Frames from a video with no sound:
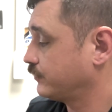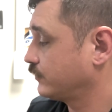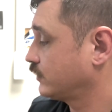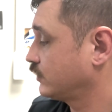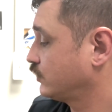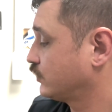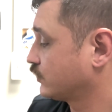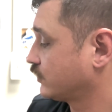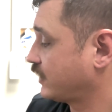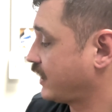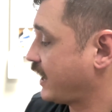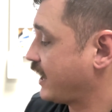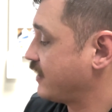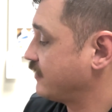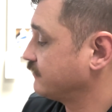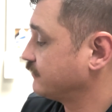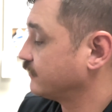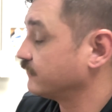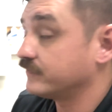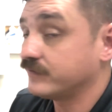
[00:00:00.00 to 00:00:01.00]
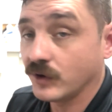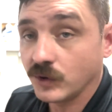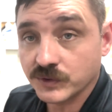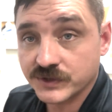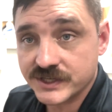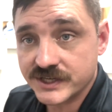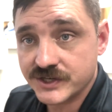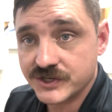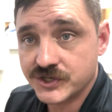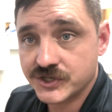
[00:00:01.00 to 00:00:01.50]
You're going to have
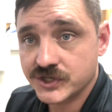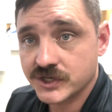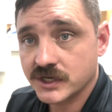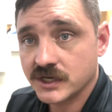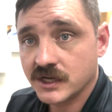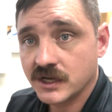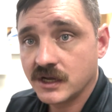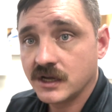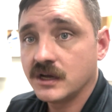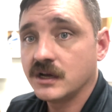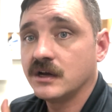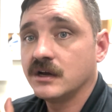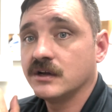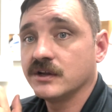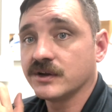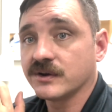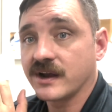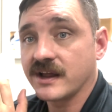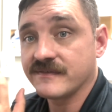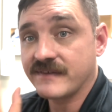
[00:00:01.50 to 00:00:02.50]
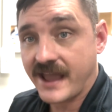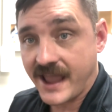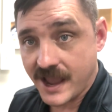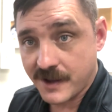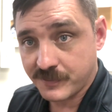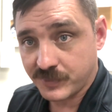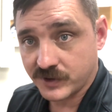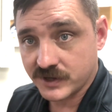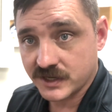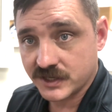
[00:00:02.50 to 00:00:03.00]
voltage, you're going to have
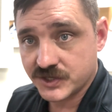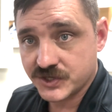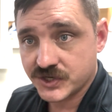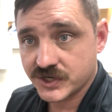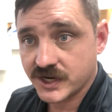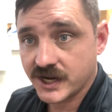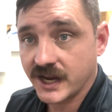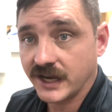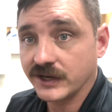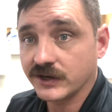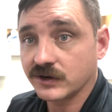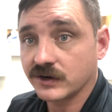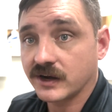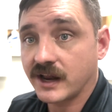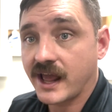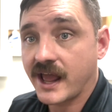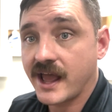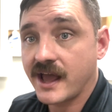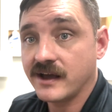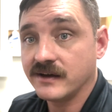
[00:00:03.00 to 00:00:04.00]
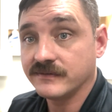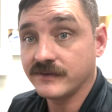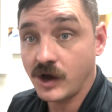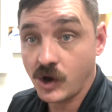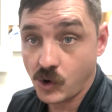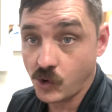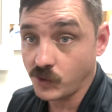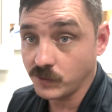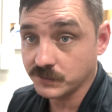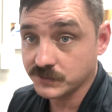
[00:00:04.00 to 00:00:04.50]
amperage, and you're going to have
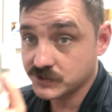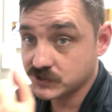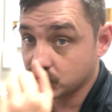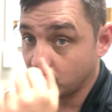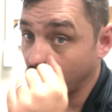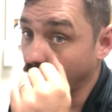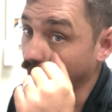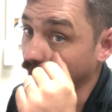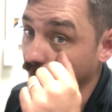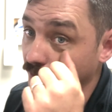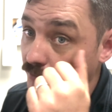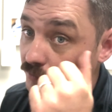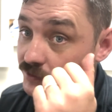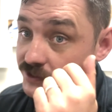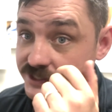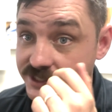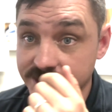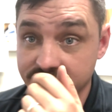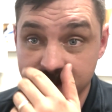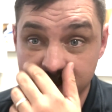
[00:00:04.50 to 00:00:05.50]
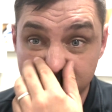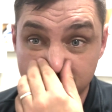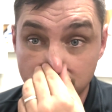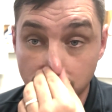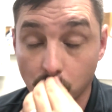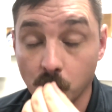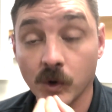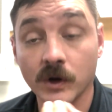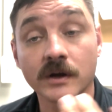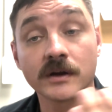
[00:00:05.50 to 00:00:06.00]
ohms or resistance
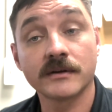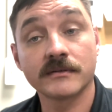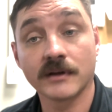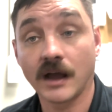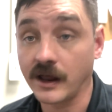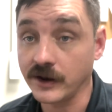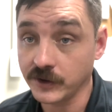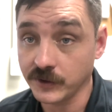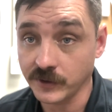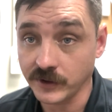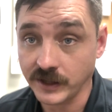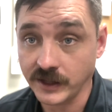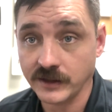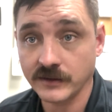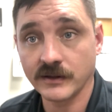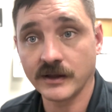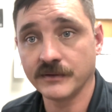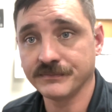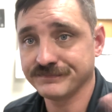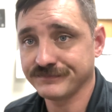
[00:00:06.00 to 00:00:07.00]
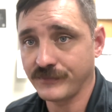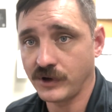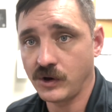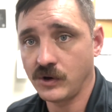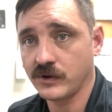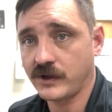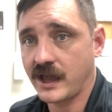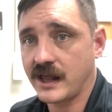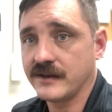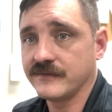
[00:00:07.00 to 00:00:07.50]
or continuity.
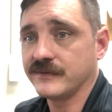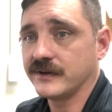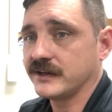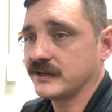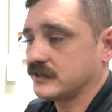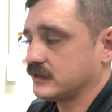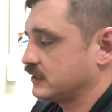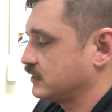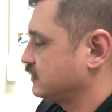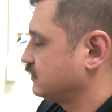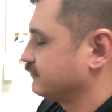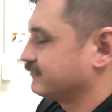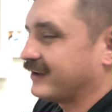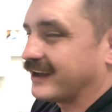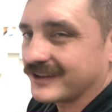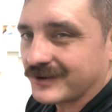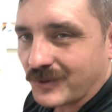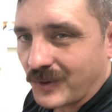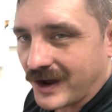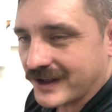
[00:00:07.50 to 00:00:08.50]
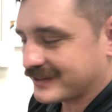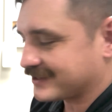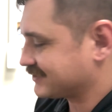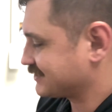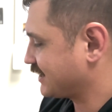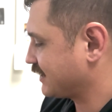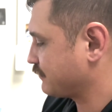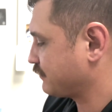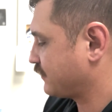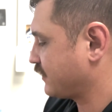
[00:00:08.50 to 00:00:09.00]
All kind of like not quite the
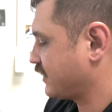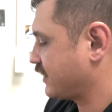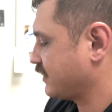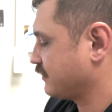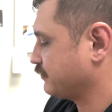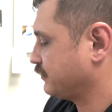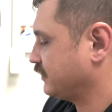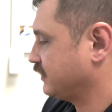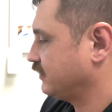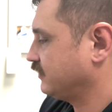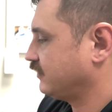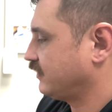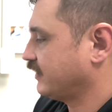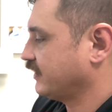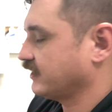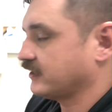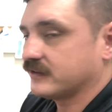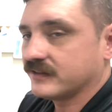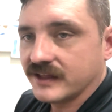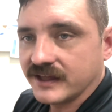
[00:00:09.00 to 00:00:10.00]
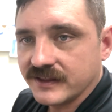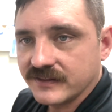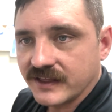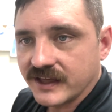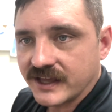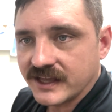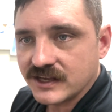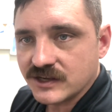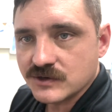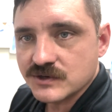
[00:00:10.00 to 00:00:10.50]
same thing, but like they
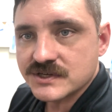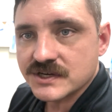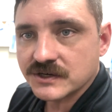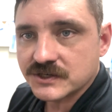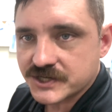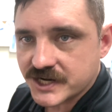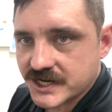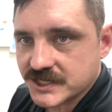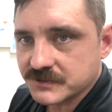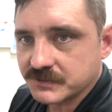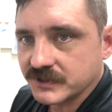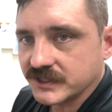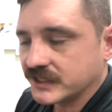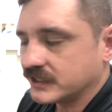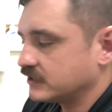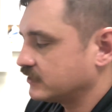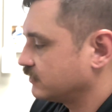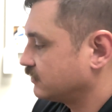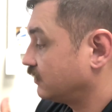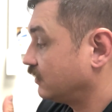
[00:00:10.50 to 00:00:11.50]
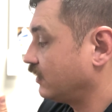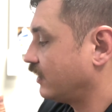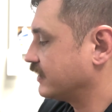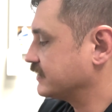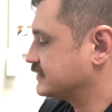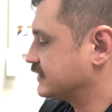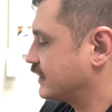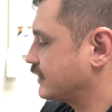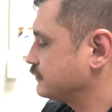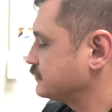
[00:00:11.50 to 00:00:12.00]
get used interchangeably a lot of
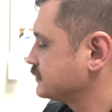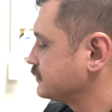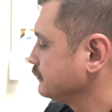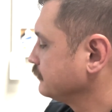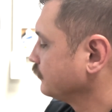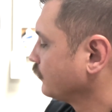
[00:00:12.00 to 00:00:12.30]
times.